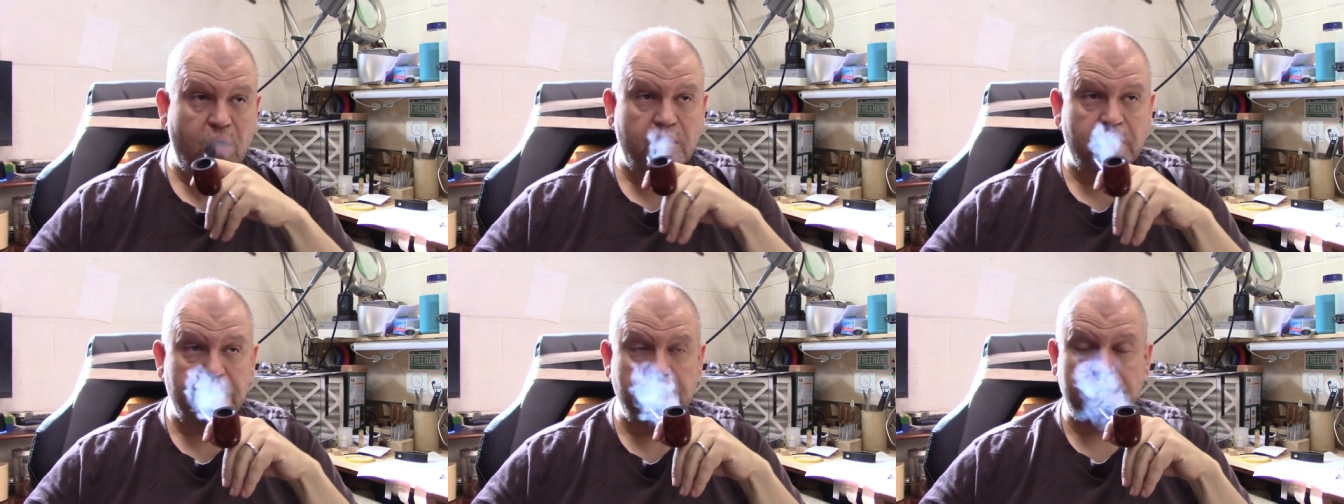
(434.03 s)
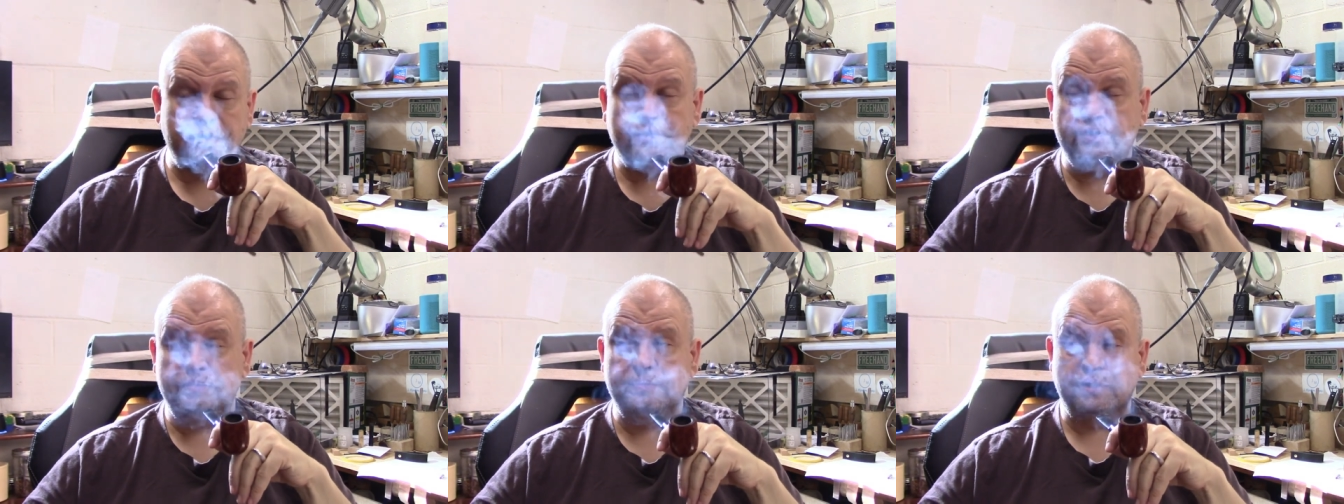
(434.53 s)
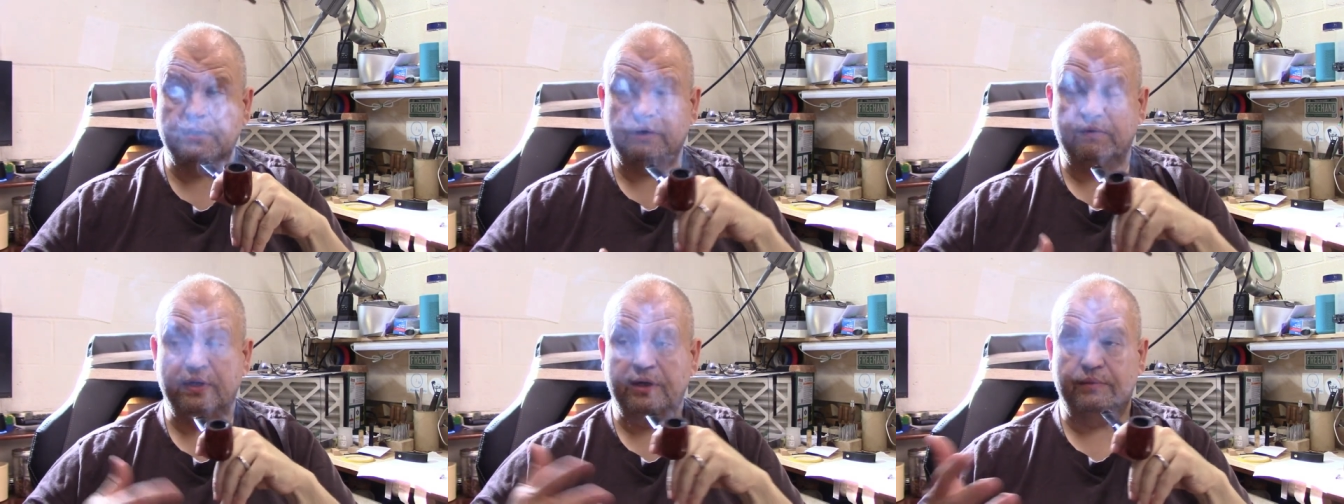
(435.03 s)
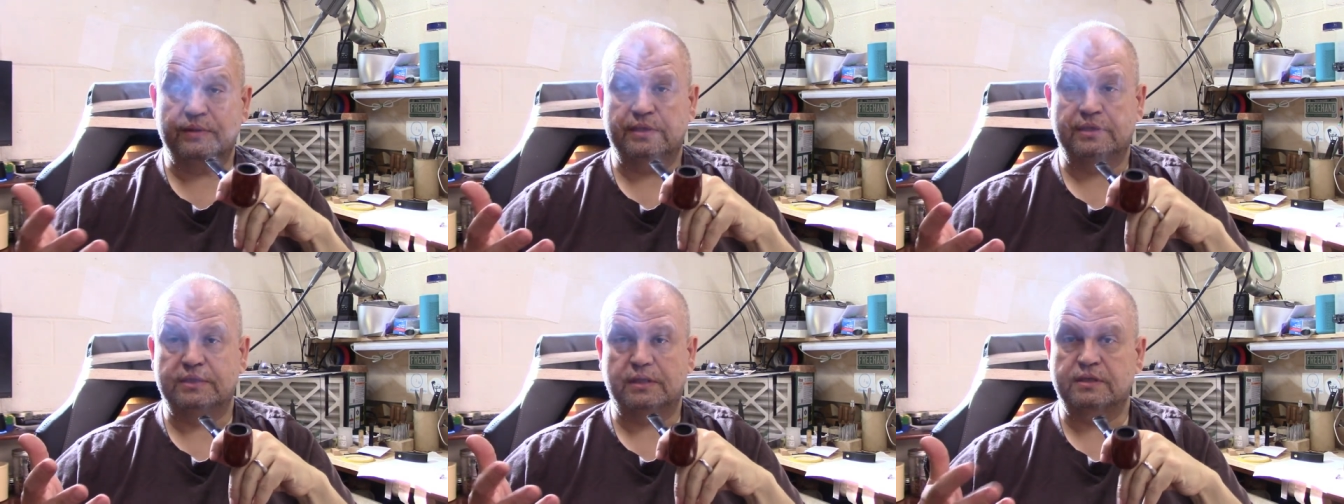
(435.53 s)
you know, YouTube, to their credit,
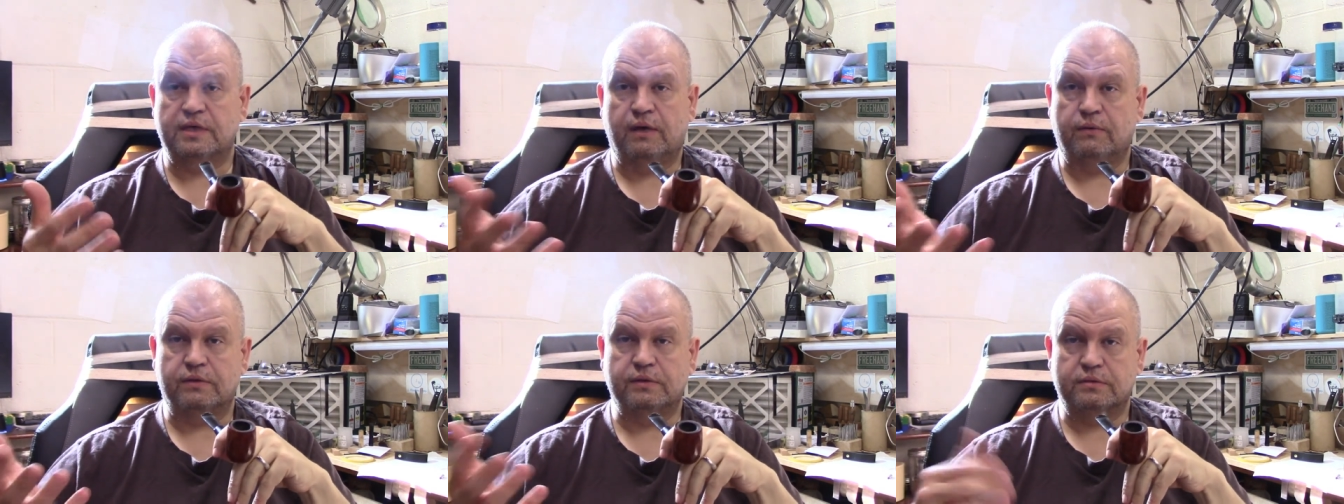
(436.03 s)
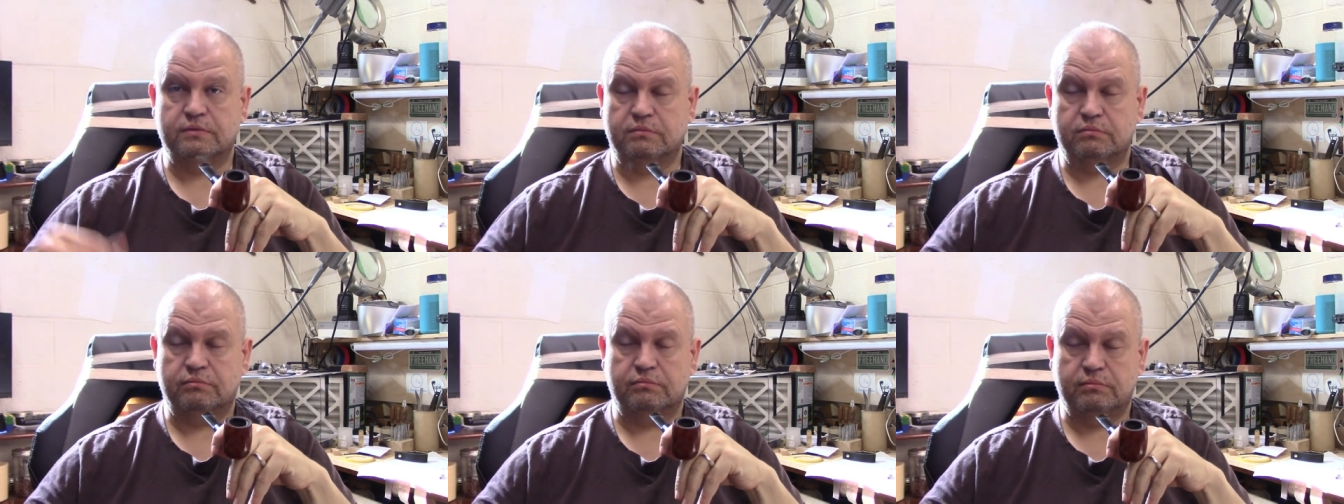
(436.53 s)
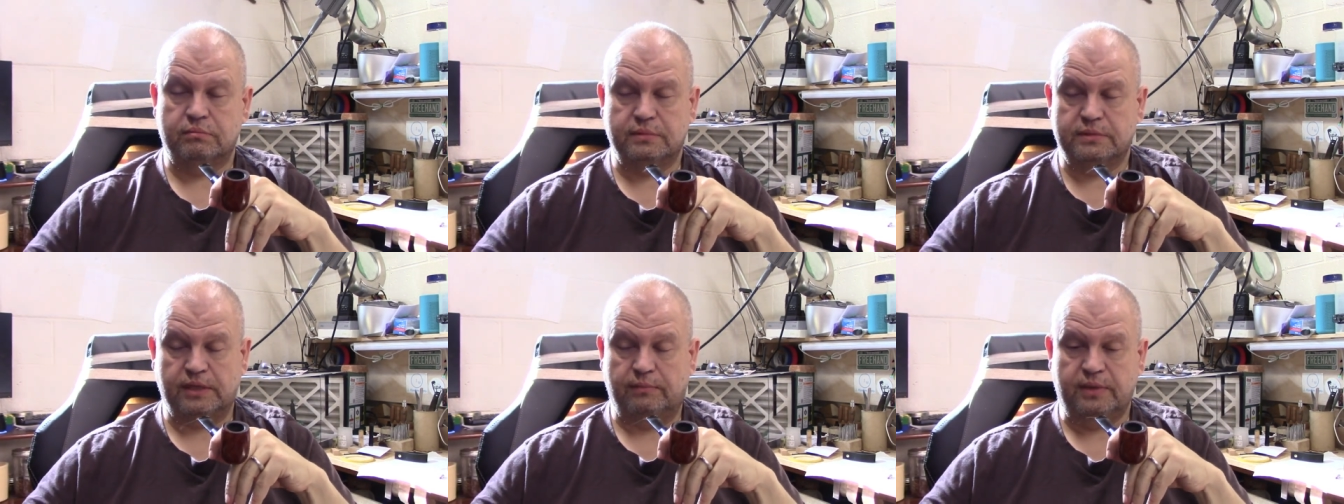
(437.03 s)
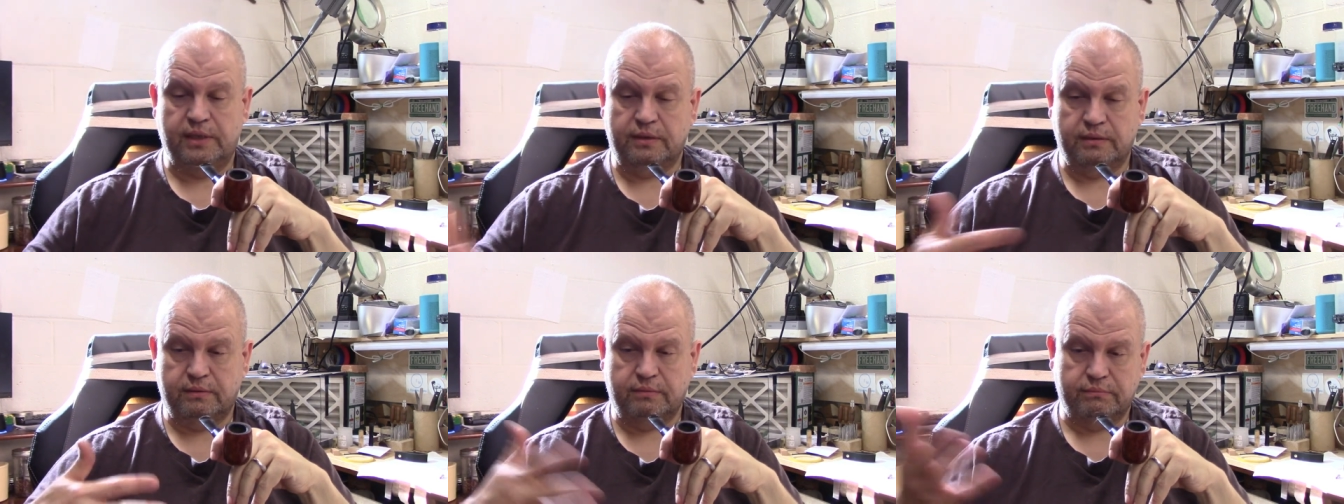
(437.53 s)
within six hours sent me
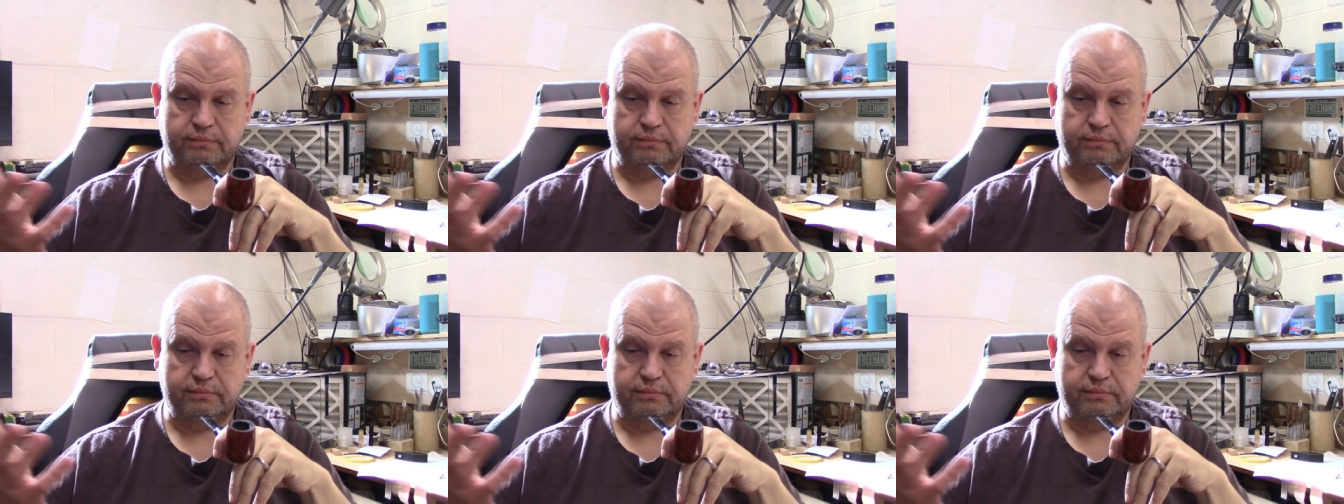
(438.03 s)
a,